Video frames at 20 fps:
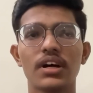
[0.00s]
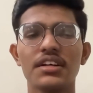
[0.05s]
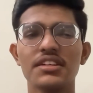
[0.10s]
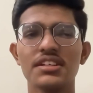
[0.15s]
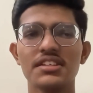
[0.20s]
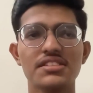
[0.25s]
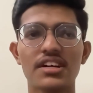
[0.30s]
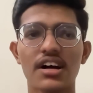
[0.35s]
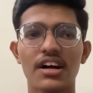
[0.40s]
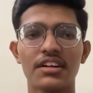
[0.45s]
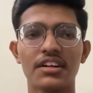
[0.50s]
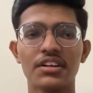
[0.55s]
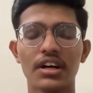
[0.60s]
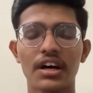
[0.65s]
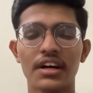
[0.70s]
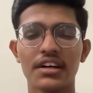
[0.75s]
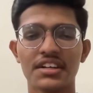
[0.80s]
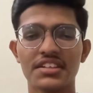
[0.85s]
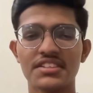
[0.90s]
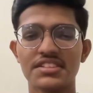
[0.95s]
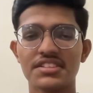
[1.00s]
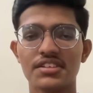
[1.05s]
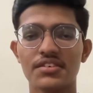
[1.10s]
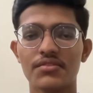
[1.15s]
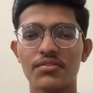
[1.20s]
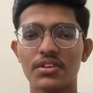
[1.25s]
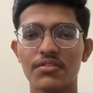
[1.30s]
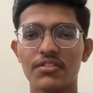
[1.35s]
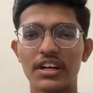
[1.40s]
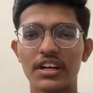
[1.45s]
I just started, I registered
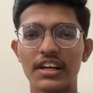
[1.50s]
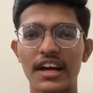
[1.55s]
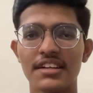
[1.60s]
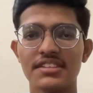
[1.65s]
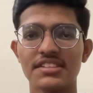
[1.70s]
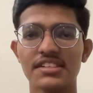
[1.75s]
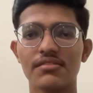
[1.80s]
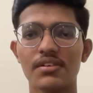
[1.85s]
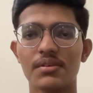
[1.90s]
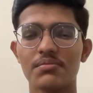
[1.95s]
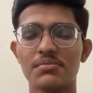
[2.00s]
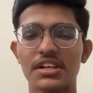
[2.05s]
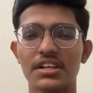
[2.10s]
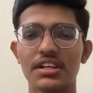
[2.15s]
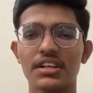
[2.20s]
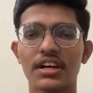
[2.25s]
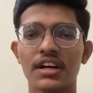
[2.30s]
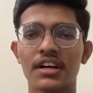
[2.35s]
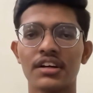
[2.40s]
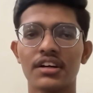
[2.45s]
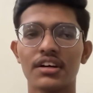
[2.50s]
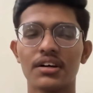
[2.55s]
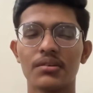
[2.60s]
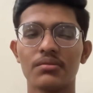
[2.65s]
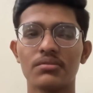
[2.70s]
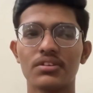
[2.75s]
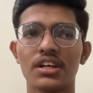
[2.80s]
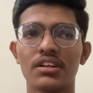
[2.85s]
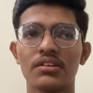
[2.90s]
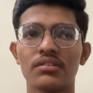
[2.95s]
for the freelancing website,
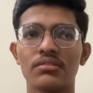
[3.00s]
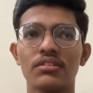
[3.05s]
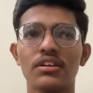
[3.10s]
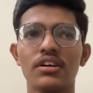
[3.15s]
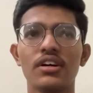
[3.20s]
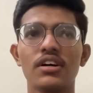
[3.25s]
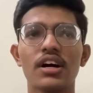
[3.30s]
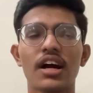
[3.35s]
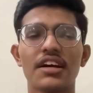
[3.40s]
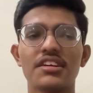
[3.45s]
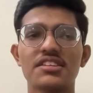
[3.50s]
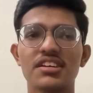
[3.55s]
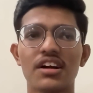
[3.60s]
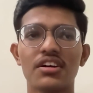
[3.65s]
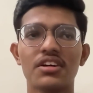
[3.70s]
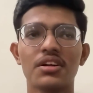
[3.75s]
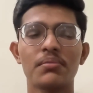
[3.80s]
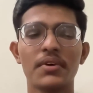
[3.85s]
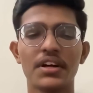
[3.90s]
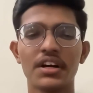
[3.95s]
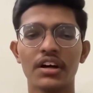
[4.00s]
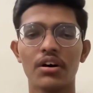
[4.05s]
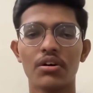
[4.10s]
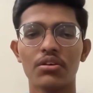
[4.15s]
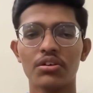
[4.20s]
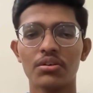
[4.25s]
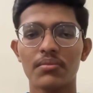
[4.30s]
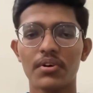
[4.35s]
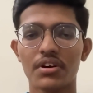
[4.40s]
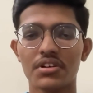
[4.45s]
and then I started bidding
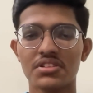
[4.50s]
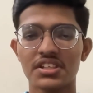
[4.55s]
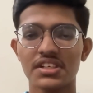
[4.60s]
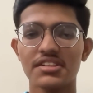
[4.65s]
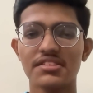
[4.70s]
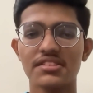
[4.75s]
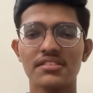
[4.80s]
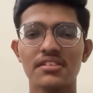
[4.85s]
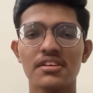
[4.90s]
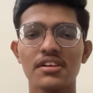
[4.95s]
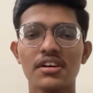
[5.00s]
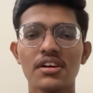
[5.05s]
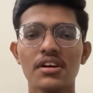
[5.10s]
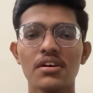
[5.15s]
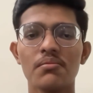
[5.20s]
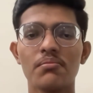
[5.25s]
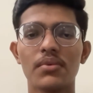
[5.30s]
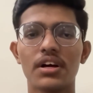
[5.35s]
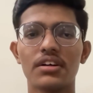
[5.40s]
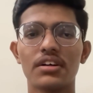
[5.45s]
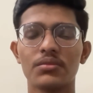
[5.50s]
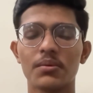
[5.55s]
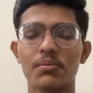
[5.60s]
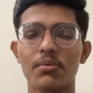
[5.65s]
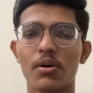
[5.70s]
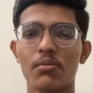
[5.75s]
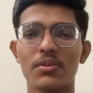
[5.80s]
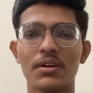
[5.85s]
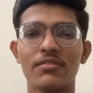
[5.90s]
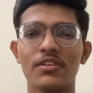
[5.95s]
out on projects. But the
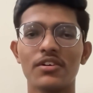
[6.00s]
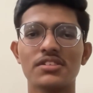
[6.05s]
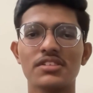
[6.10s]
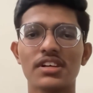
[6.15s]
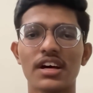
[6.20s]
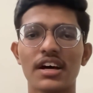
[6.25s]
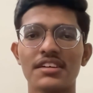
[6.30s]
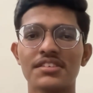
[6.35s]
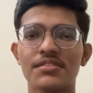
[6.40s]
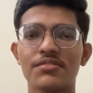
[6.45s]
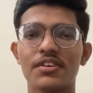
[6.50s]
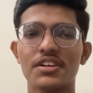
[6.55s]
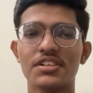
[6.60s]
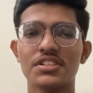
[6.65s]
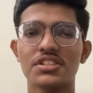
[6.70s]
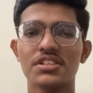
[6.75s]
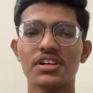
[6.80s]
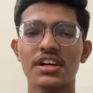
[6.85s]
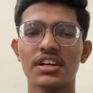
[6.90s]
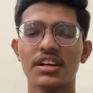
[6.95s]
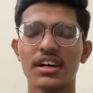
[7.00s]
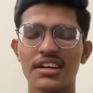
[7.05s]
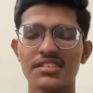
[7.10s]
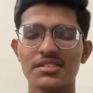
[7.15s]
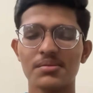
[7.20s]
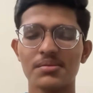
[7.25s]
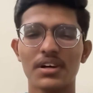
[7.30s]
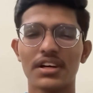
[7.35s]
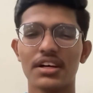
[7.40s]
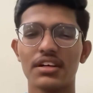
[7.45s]
problem was, as a fresher and
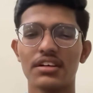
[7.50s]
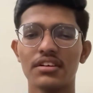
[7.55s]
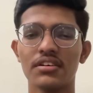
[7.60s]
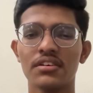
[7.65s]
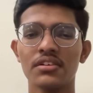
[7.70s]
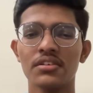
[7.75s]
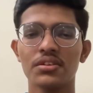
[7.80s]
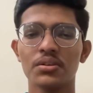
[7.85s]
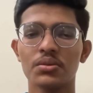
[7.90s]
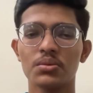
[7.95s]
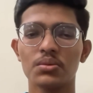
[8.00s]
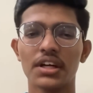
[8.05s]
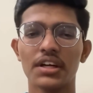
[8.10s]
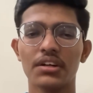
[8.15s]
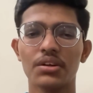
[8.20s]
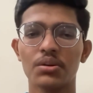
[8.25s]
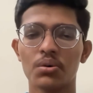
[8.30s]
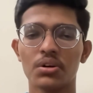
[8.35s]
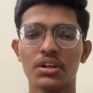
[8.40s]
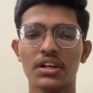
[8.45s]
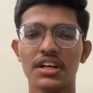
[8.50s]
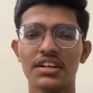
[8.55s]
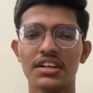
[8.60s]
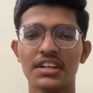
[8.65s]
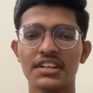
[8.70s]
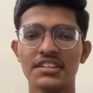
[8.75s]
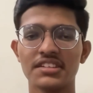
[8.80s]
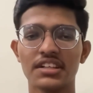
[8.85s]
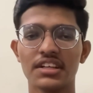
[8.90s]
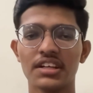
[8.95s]
as a beginner, you like don't get
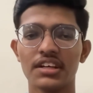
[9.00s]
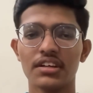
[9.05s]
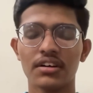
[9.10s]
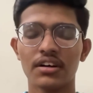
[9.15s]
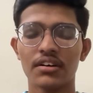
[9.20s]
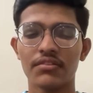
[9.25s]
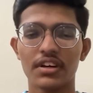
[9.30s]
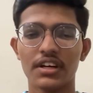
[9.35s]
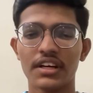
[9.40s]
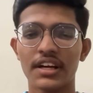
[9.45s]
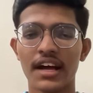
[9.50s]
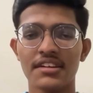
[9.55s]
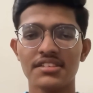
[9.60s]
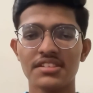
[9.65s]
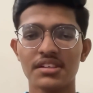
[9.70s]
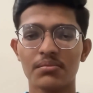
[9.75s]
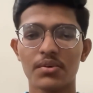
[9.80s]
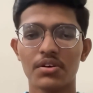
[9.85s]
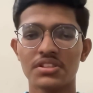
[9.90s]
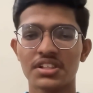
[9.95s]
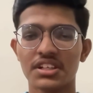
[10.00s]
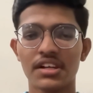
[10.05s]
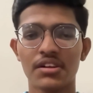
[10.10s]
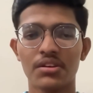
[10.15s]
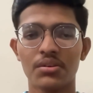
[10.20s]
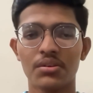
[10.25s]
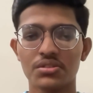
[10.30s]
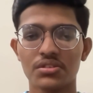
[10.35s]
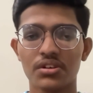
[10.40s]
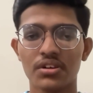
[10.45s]
easily a freelancing project
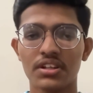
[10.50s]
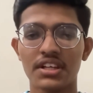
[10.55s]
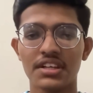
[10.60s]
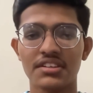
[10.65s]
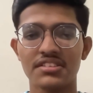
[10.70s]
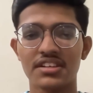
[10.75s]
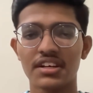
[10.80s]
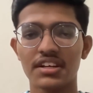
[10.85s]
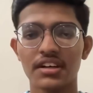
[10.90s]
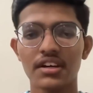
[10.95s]
and those all things, right?